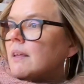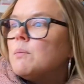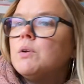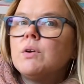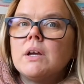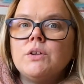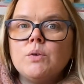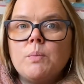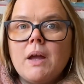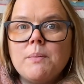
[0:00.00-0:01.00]
when you get new
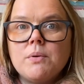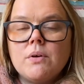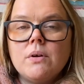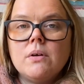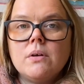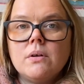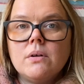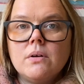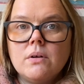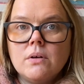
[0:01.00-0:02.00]
paper,
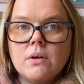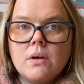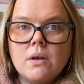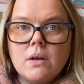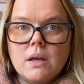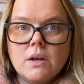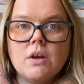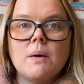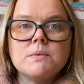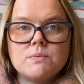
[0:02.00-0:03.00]
it
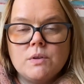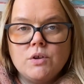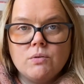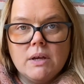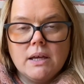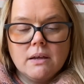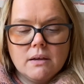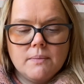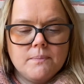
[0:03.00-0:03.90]
comes with new ink.